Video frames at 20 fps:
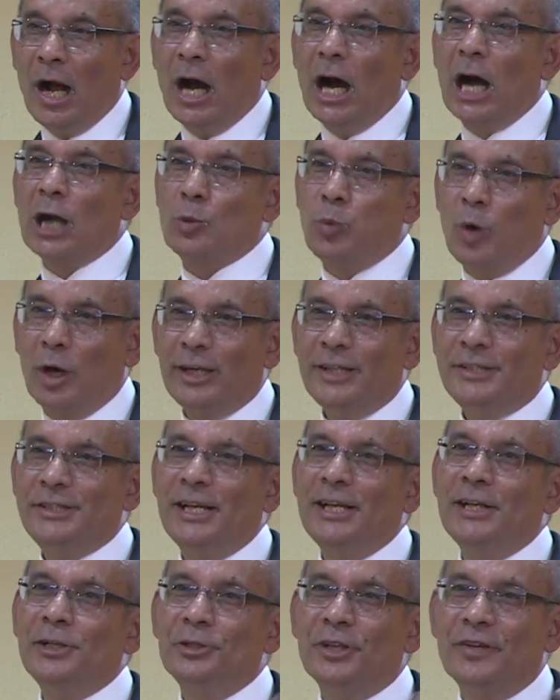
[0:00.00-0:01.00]
a quality
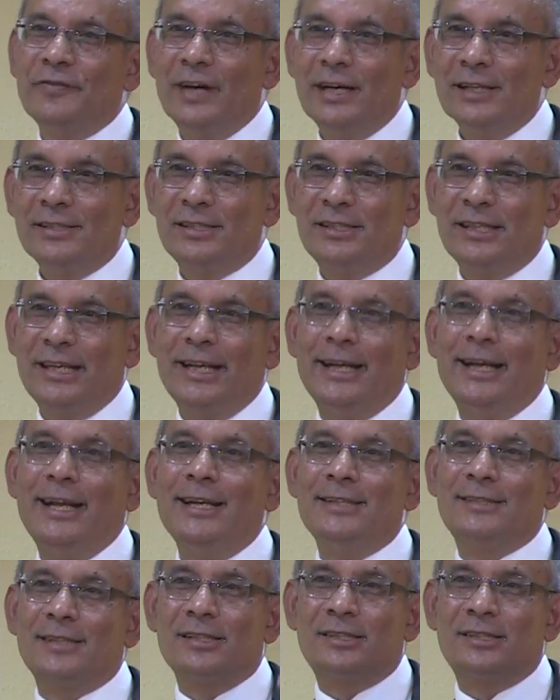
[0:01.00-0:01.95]
university is